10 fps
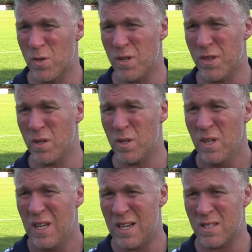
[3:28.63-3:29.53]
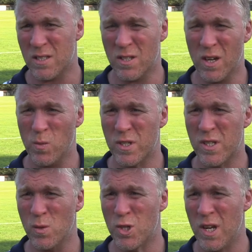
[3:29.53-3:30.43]
So I think as a side, we're
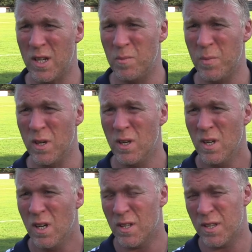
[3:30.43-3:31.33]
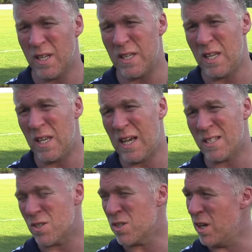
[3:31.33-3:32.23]
still gelling, but I think
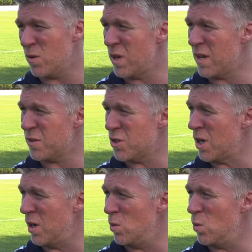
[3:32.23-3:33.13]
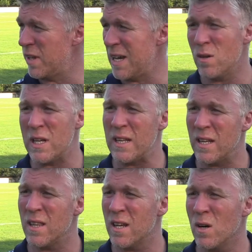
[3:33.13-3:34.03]
as a side, we have to gel without
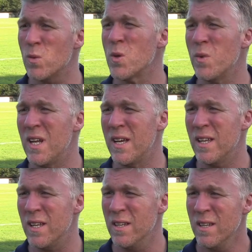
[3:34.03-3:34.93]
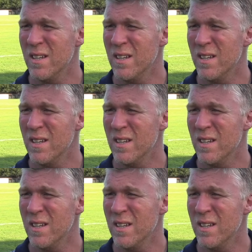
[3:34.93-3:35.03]
letting in the goals that we're letting in.